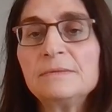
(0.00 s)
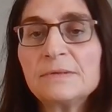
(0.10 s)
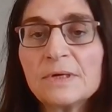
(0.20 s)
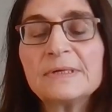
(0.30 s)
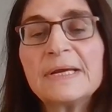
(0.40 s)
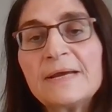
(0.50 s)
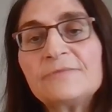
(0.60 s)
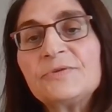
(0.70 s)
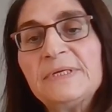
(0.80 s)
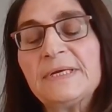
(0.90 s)
done
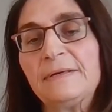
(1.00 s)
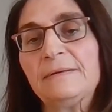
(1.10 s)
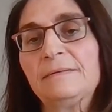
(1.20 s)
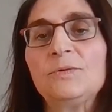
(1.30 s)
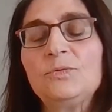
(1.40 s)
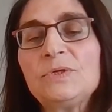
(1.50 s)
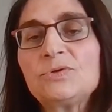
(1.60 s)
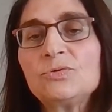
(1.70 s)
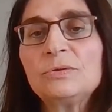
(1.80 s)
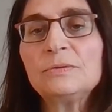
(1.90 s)
every day. We
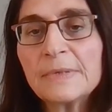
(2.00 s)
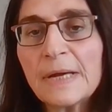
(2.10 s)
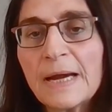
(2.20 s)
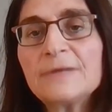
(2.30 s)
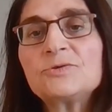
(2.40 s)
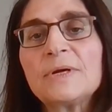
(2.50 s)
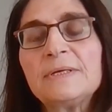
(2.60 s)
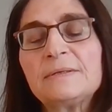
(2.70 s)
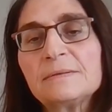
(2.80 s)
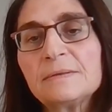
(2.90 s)
should
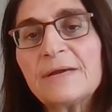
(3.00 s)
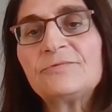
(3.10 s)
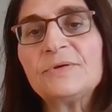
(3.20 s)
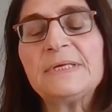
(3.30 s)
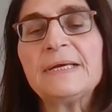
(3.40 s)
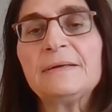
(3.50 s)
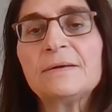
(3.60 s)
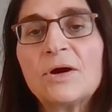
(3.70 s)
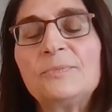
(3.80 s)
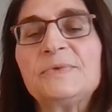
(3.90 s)
hydrate every day
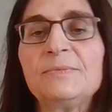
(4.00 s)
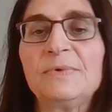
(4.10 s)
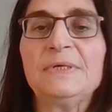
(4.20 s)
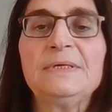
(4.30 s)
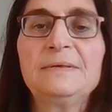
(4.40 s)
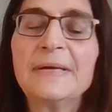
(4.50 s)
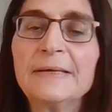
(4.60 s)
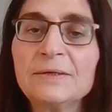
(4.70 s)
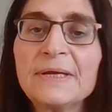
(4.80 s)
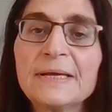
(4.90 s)
optimally.
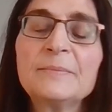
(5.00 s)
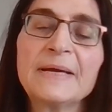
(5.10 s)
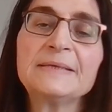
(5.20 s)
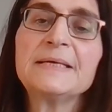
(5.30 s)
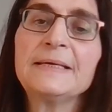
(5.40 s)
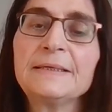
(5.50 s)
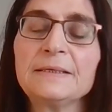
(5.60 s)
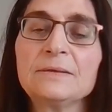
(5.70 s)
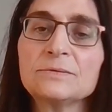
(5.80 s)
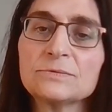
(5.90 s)
And again, by
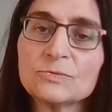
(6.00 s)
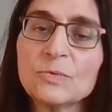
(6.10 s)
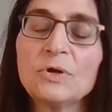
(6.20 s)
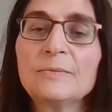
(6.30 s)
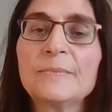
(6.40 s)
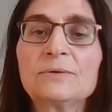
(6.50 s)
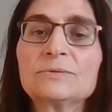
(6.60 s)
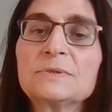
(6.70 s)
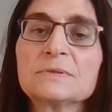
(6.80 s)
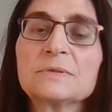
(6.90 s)
taking small
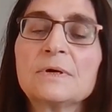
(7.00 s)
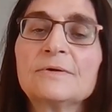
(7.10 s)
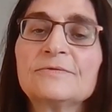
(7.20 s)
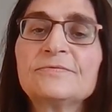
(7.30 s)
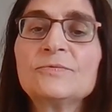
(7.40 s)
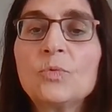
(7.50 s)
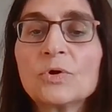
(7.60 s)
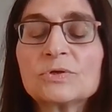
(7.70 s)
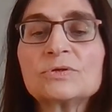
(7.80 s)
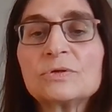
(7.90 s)
amounts of
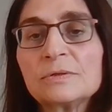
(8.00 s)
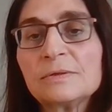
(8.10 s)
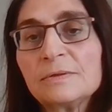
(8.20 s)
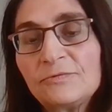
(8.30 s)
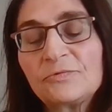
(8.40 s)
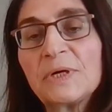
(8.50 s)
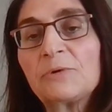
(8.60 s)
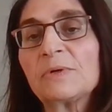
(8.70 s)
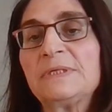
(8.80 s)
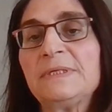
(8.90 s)
water
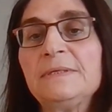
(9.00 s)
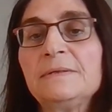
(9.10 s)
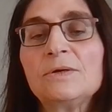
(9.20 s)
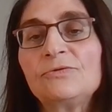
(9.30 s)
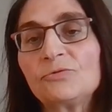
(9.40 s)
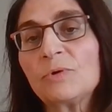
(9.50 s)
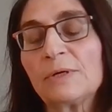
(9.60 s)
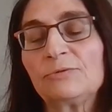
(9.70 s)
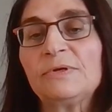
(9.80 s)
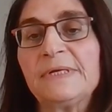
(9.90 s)
frequently
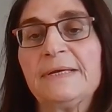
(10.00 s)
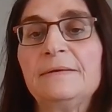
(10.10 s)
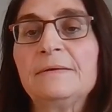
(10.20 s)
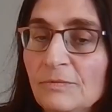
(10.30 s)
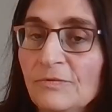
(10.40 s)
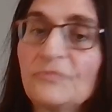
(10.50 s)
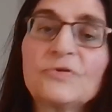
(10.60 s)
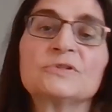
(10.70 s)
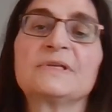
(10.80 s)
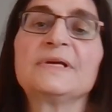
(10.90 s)
throughout the day. The
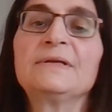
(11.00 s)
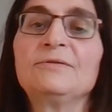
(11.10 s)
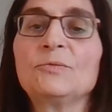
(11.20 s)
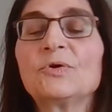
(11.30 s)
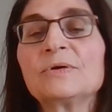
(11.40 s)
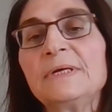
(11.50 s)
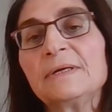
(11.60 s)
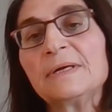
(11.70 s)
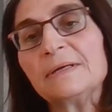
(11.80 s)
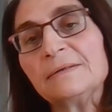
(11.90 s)
first thing in the
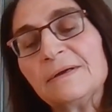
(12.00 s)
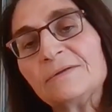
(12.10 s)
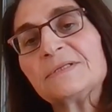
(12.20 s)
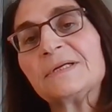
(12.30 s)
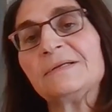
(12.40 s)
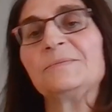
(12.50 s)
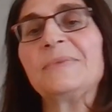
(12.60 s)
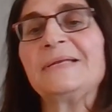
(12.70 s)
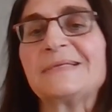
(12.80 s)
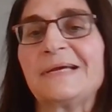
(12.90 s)
morning and until
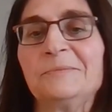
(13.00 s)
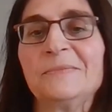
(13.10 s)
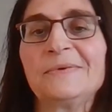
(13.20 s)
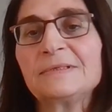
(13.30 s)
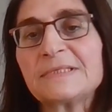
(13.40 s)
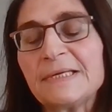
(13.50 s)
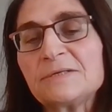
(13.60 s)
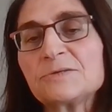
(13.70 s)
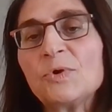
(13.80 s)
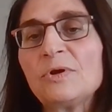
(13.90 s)
bedtime. Take
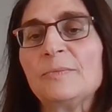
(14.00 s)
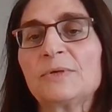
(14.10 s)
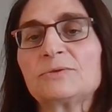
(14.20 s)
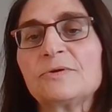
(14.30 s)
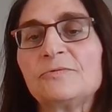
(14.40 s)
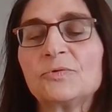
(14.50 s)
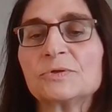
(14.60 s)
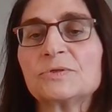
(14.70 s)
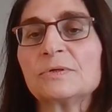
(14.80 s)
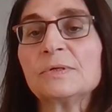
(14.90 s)
small amounts of
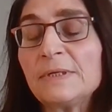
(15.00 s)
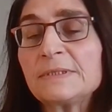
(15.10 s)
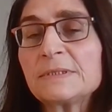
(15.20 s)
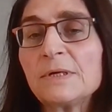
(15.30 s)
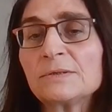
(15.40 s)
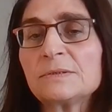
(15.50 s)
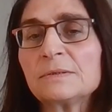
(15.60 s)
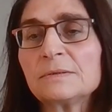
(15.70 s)
water. It's not,